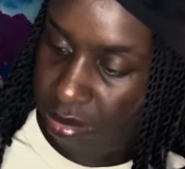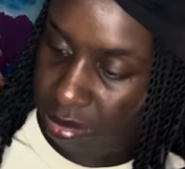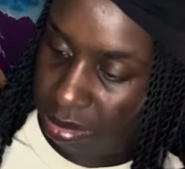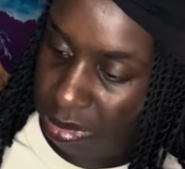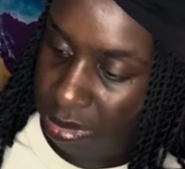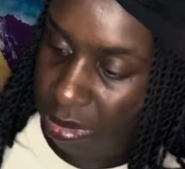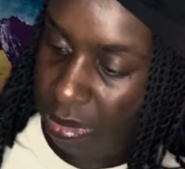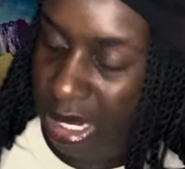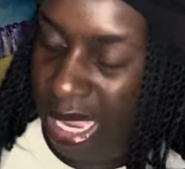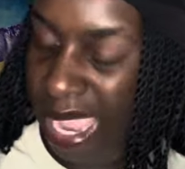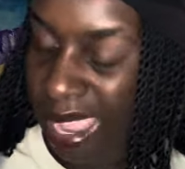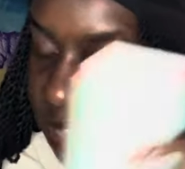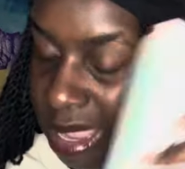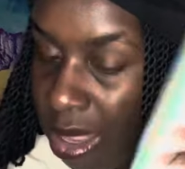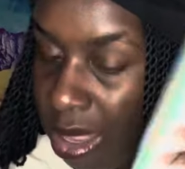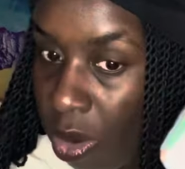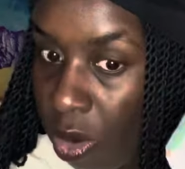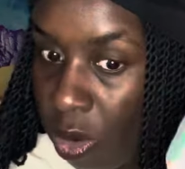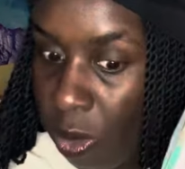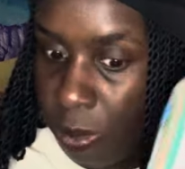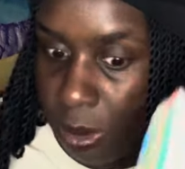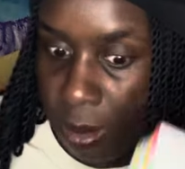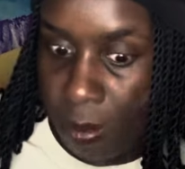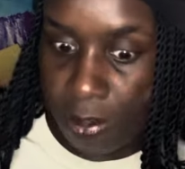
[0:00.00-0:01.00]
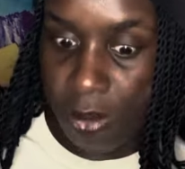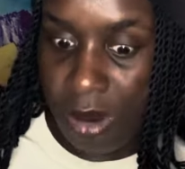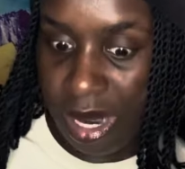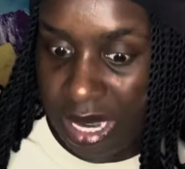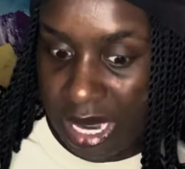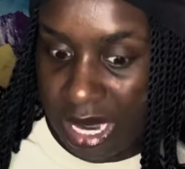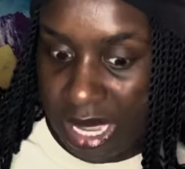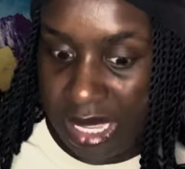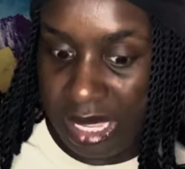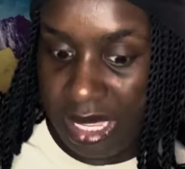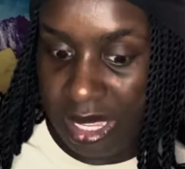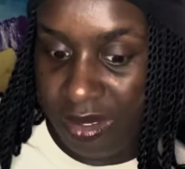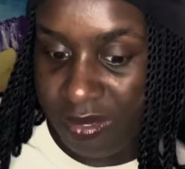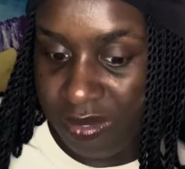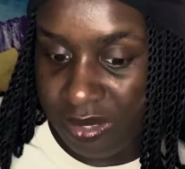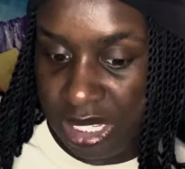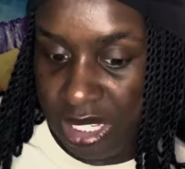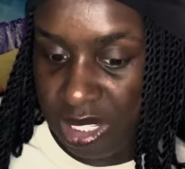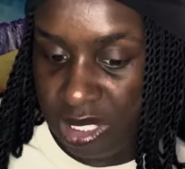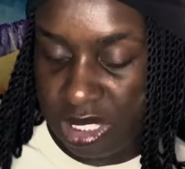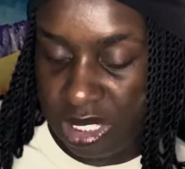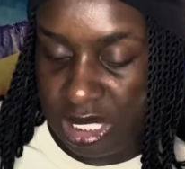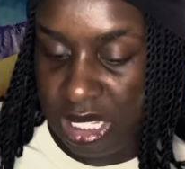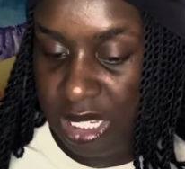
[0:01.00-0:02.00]
I hope and pray they give
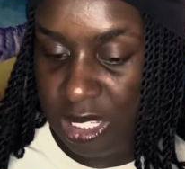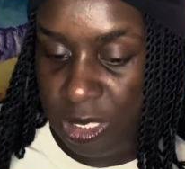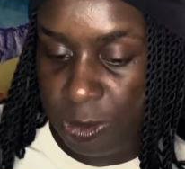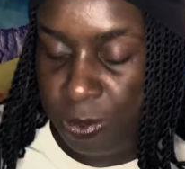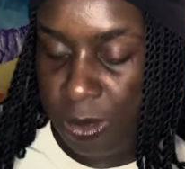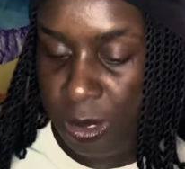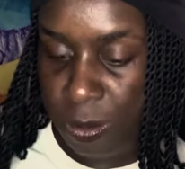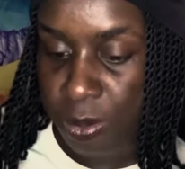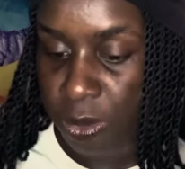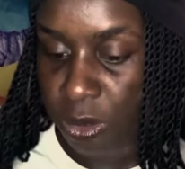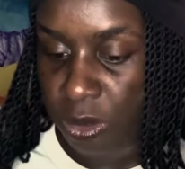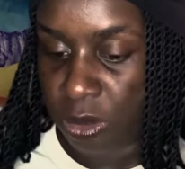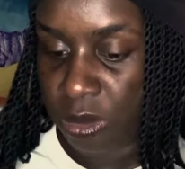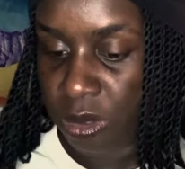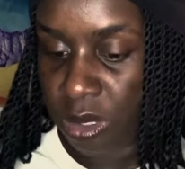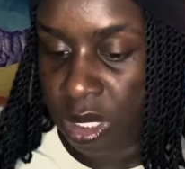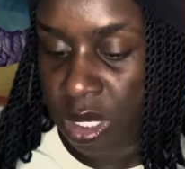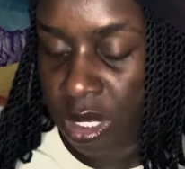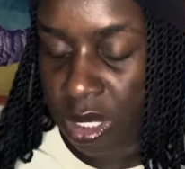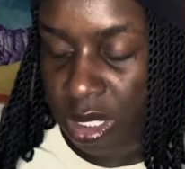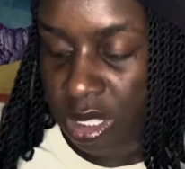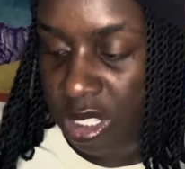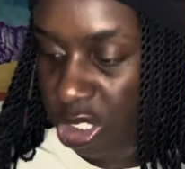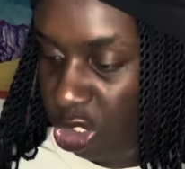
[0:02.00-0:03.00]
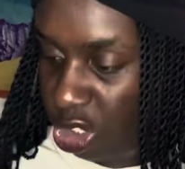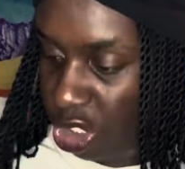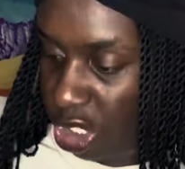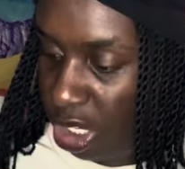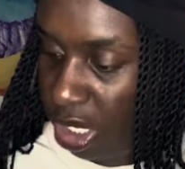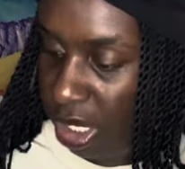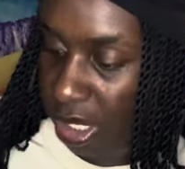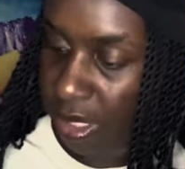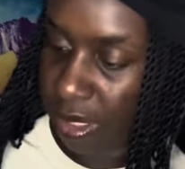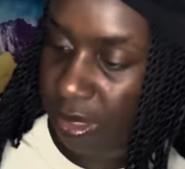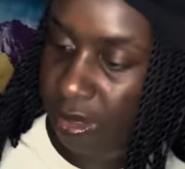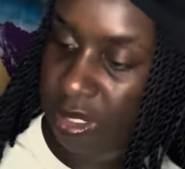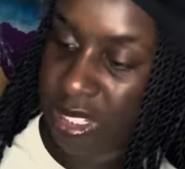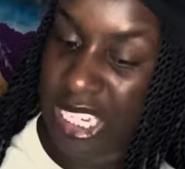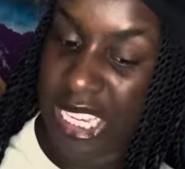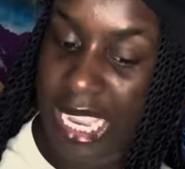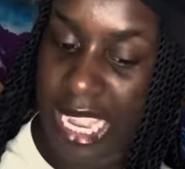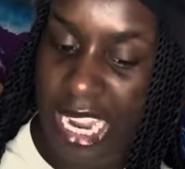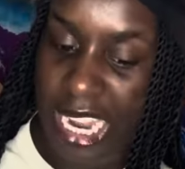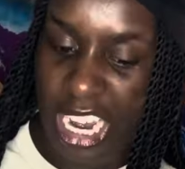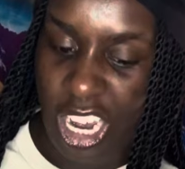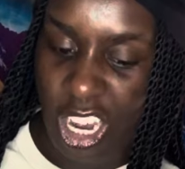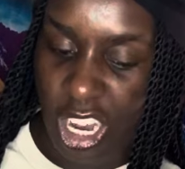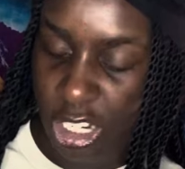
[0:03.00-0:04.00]
these people the chair, the
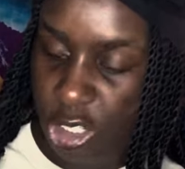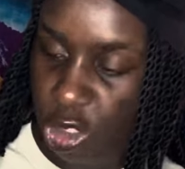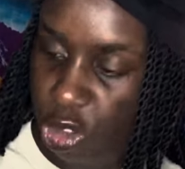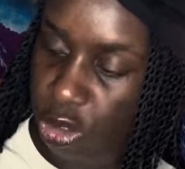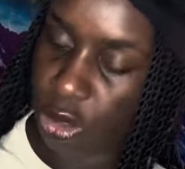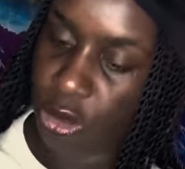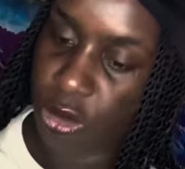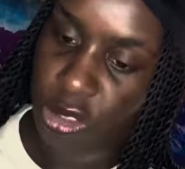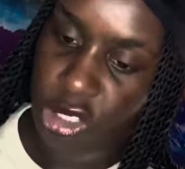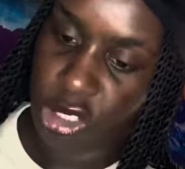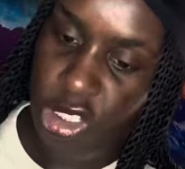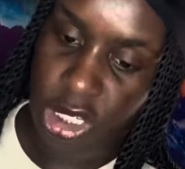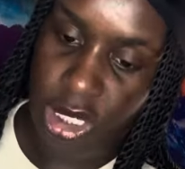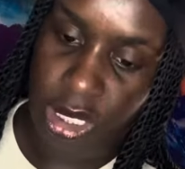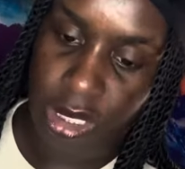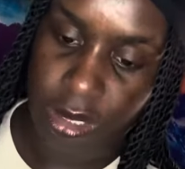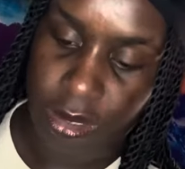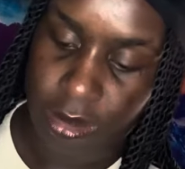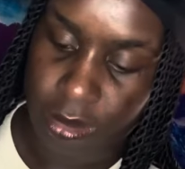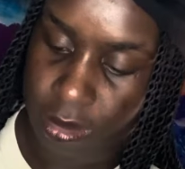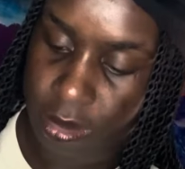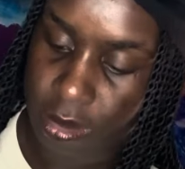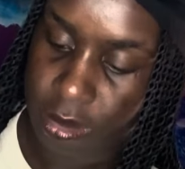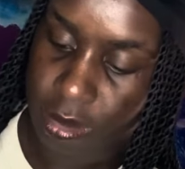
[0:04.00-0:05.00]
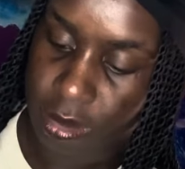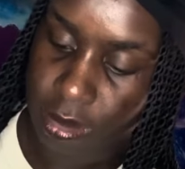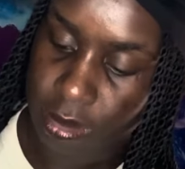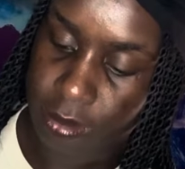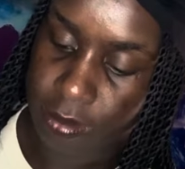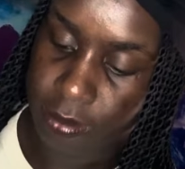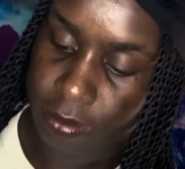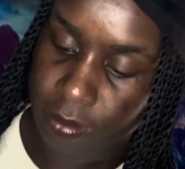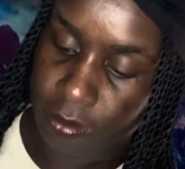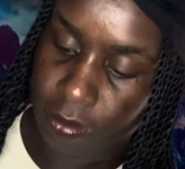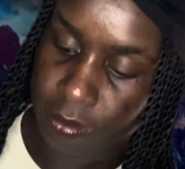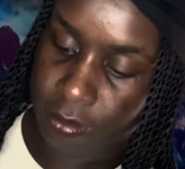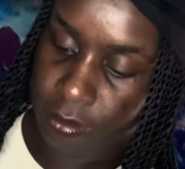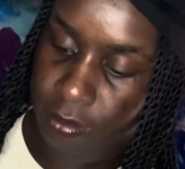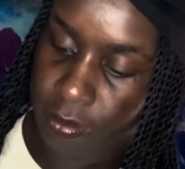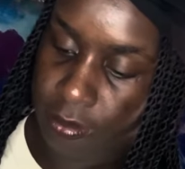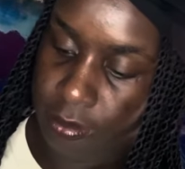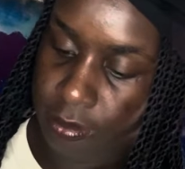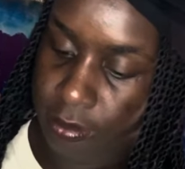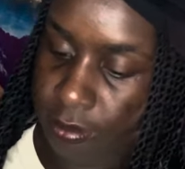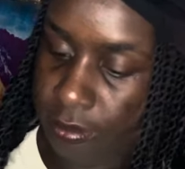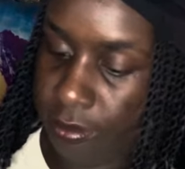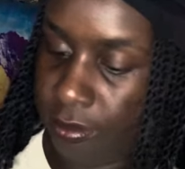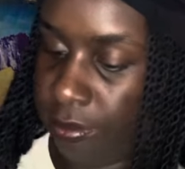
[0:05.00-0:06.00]
electrical chair.
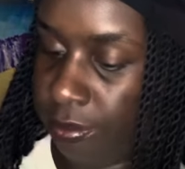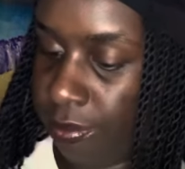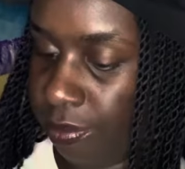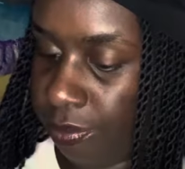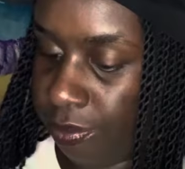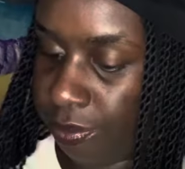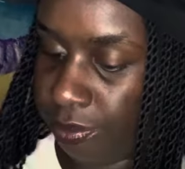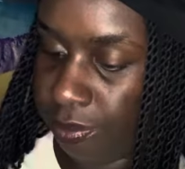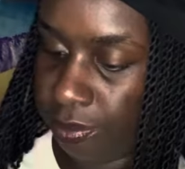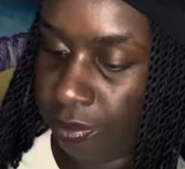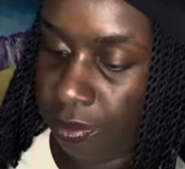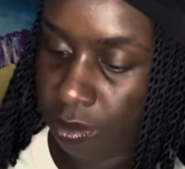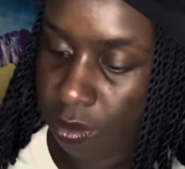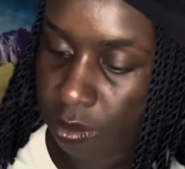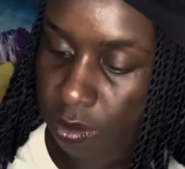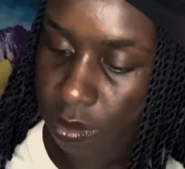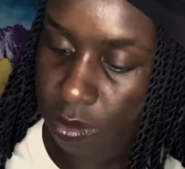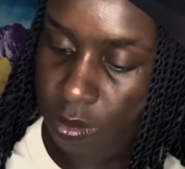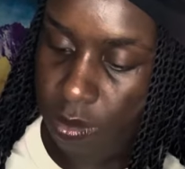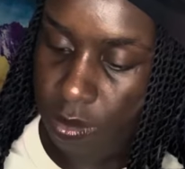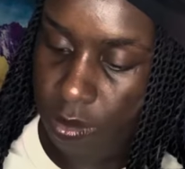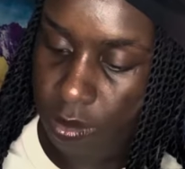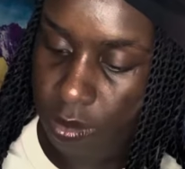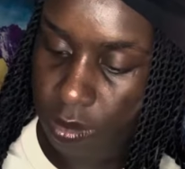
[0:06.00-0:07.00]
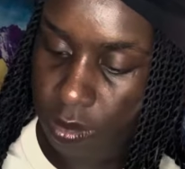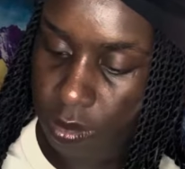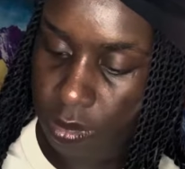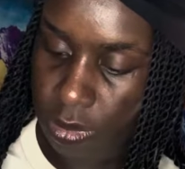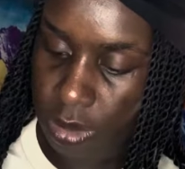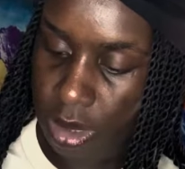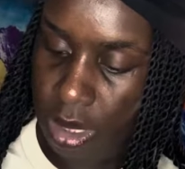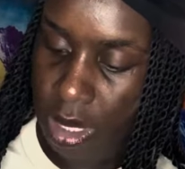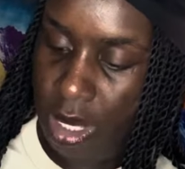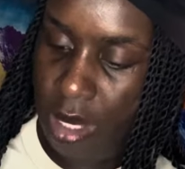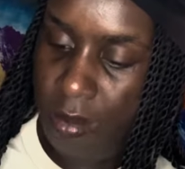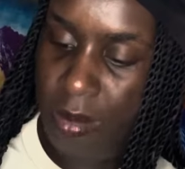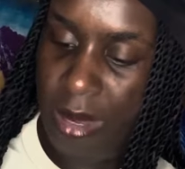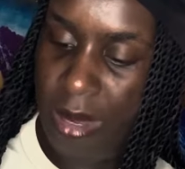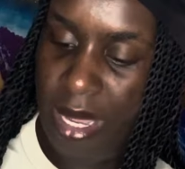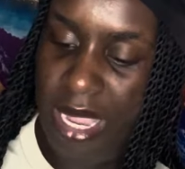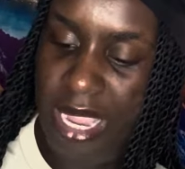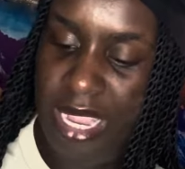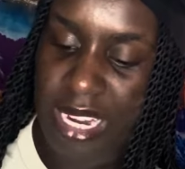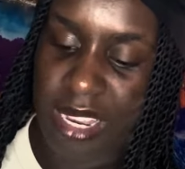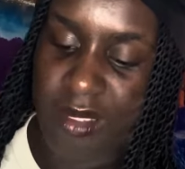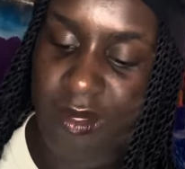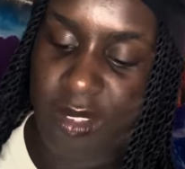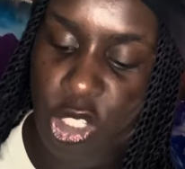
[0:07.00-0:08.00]
May
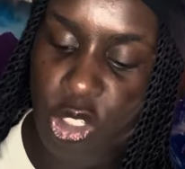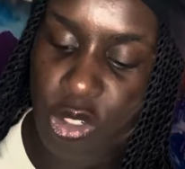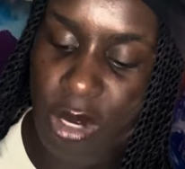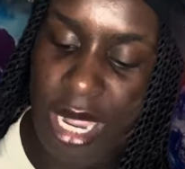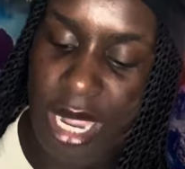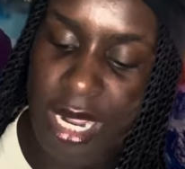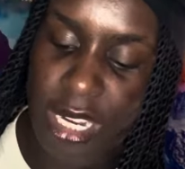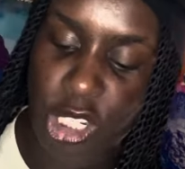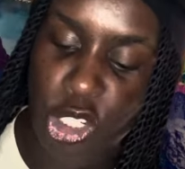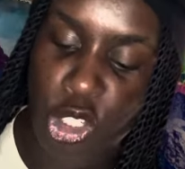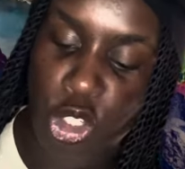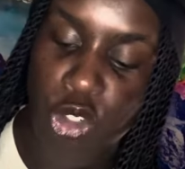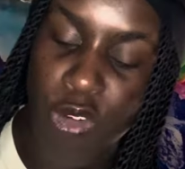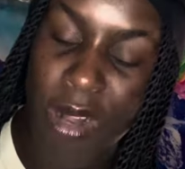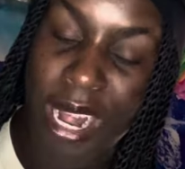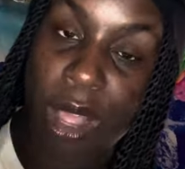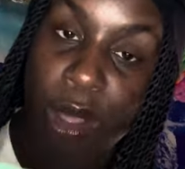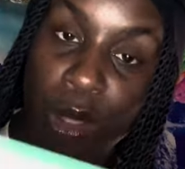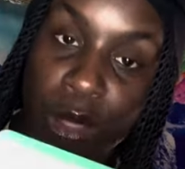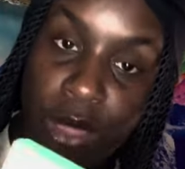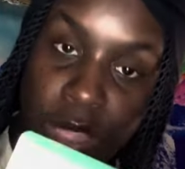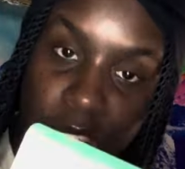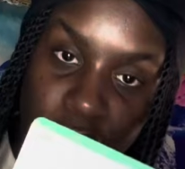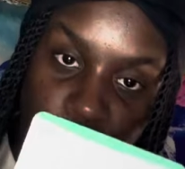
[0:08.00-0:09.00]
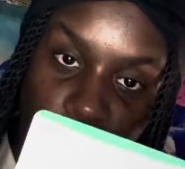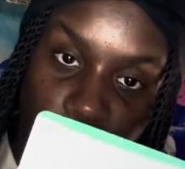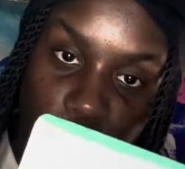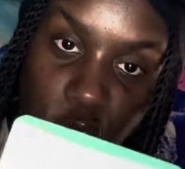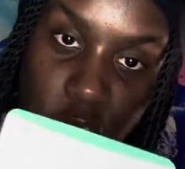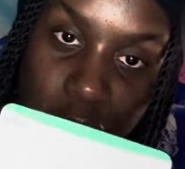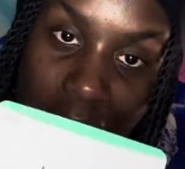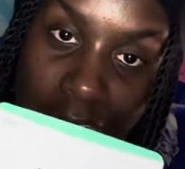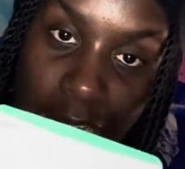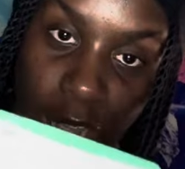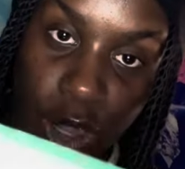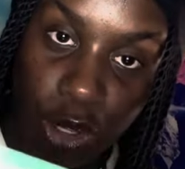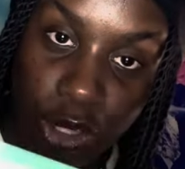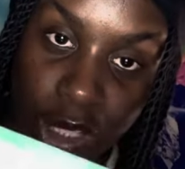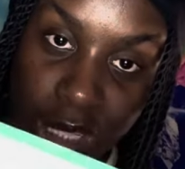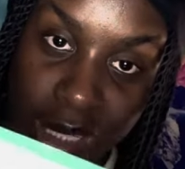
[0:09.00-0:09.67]
have even tried to drown this child